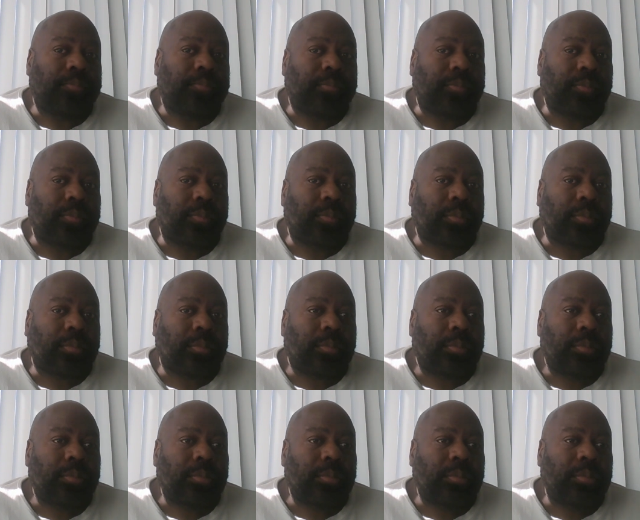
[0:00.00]

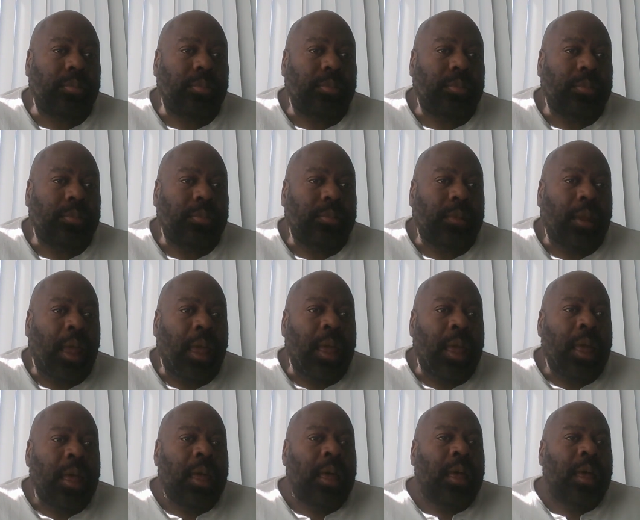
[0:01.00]

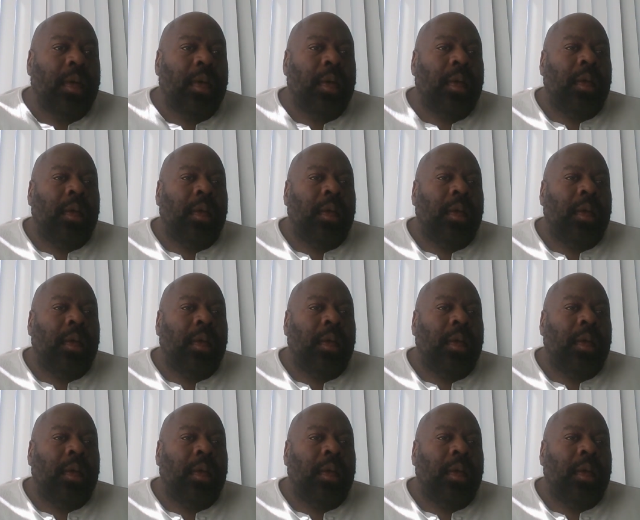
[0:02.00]
[no speech]